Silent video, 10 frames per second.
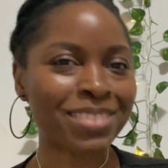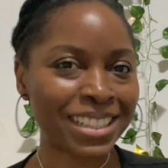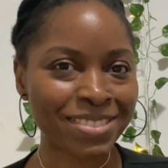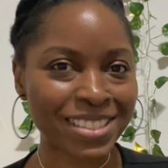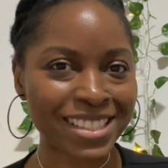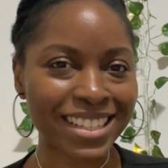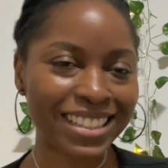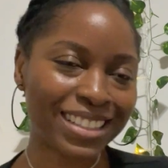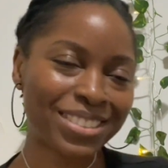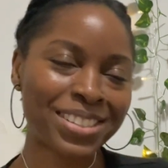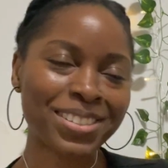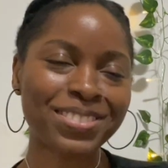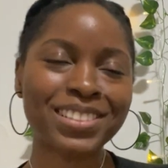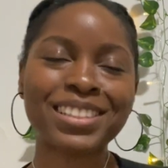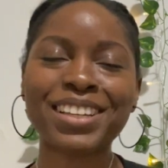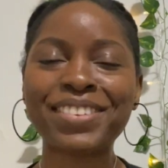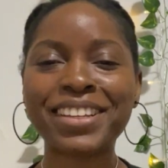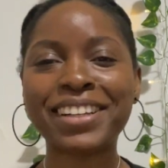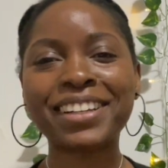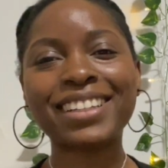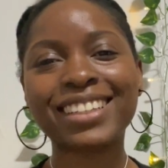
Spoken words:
name is Nelly. If this is your first time here,